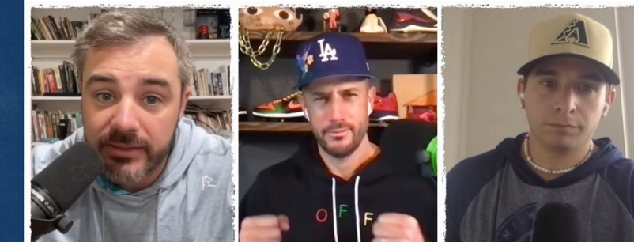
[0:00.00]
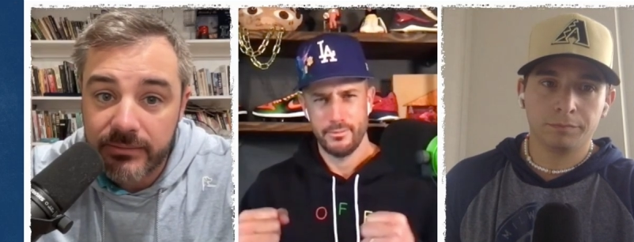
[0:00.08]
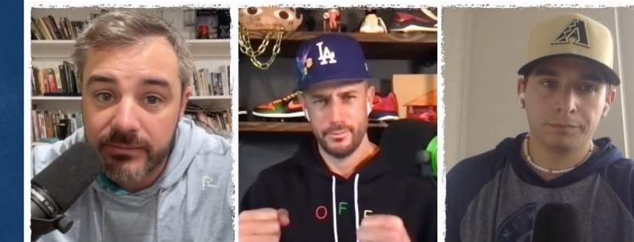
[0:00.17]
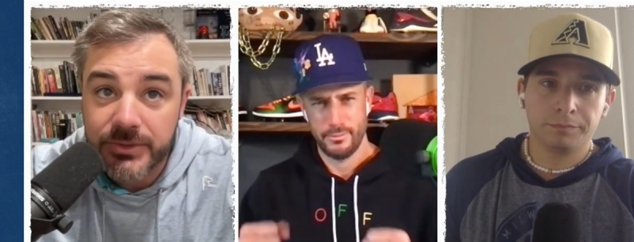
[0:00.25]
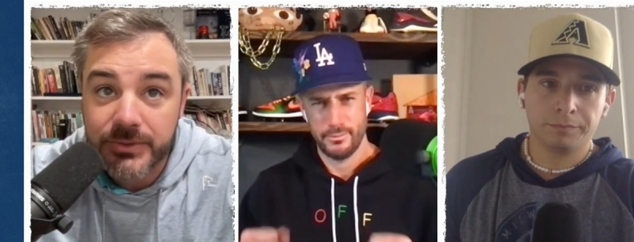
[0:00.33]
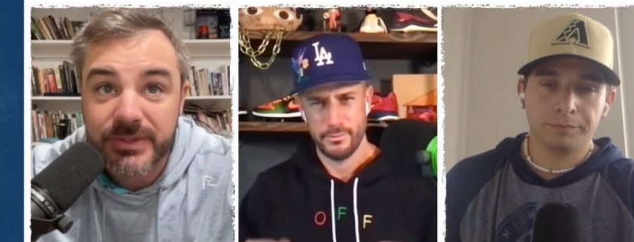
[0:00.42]

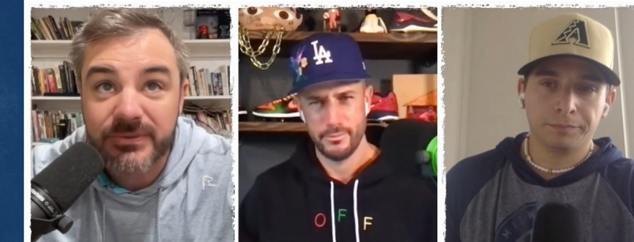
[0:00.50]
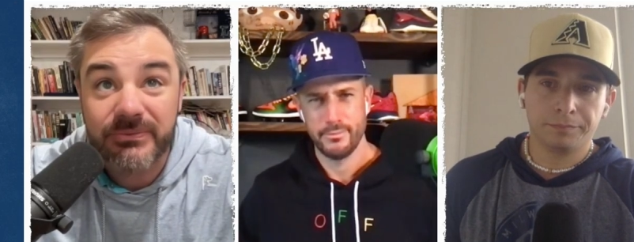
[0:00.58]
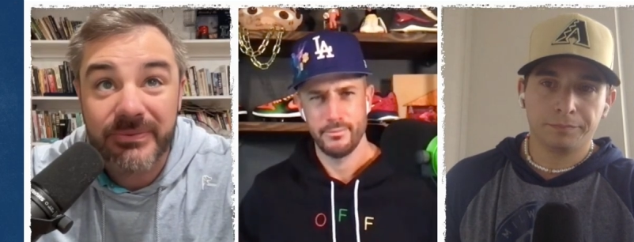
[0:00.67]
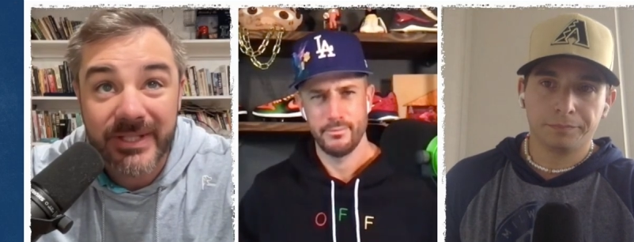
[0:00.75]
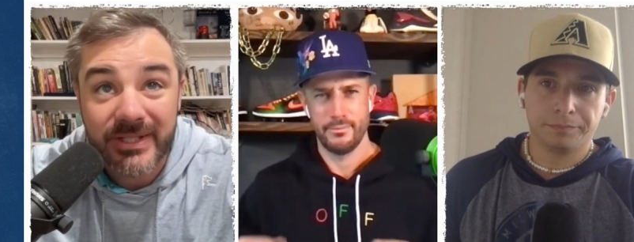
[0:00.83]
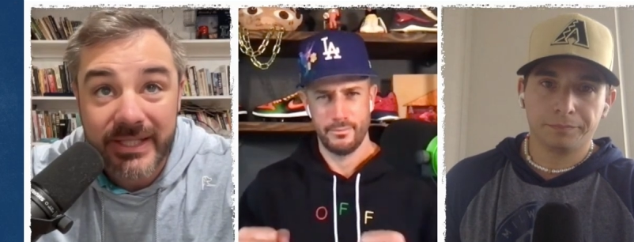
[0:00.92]
Speaker 1: which was
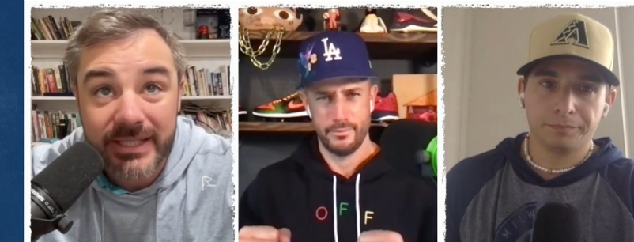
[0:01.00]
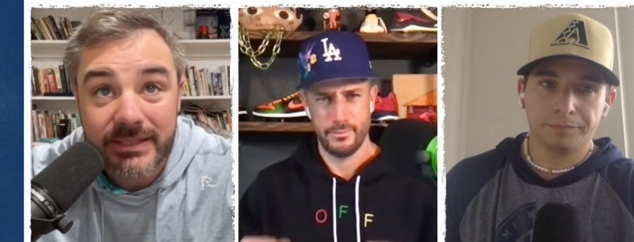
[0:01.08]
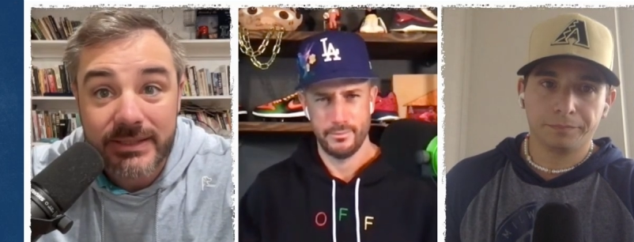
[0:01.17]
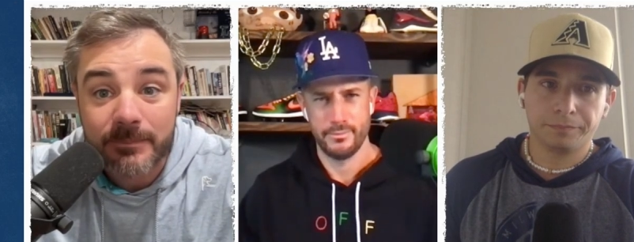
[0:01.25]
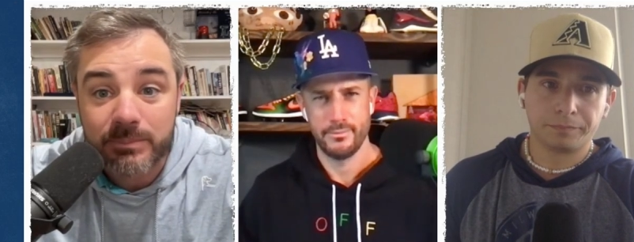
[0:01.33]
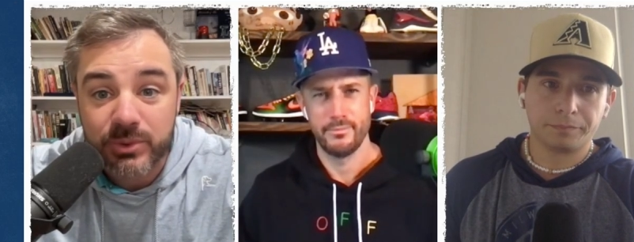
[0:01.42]

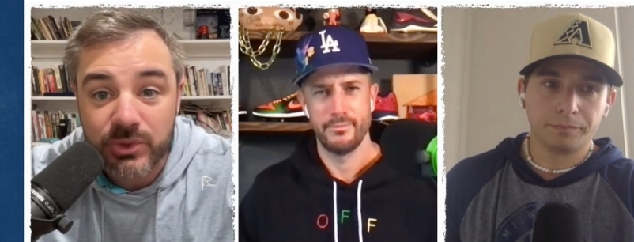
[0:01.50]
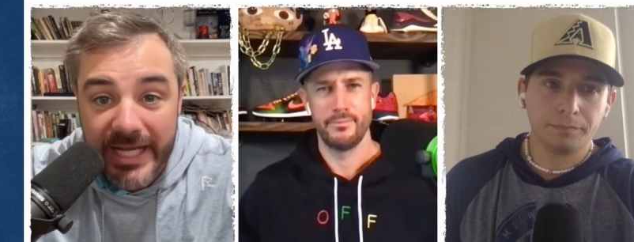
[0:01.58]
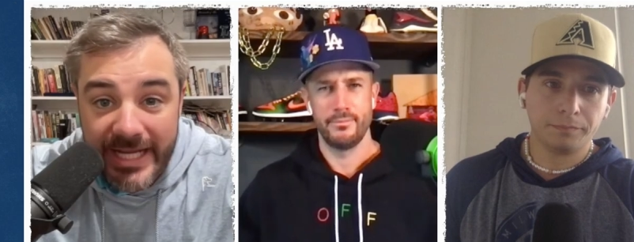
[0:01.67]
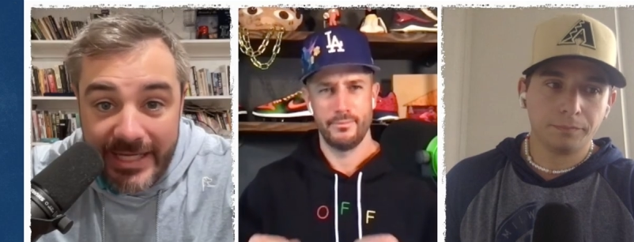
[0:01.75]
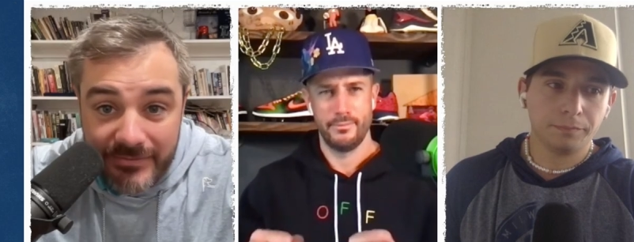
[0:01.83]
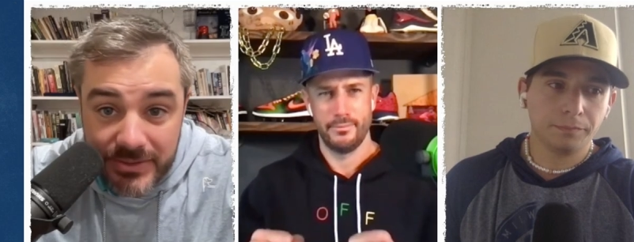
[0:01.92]
Phillies
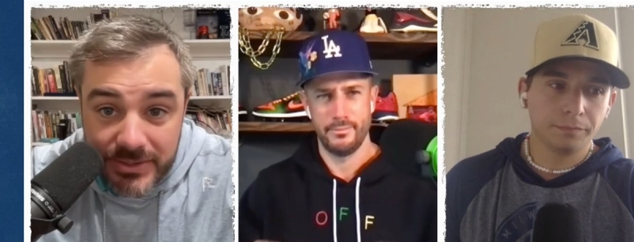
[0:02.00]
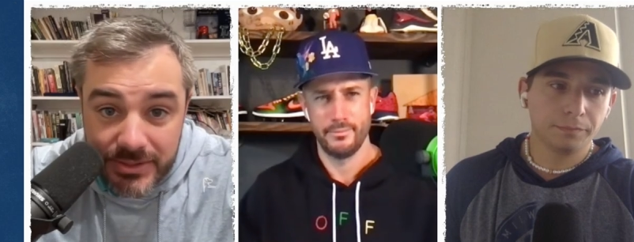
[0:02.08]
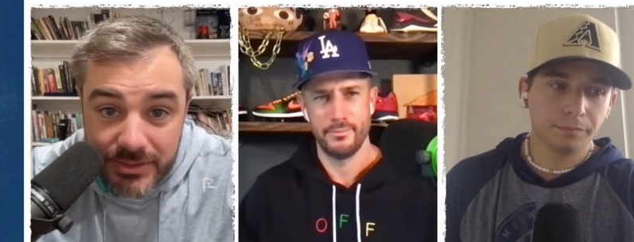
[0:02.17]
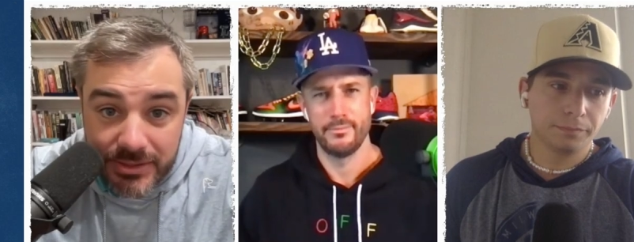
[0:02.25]
Braves,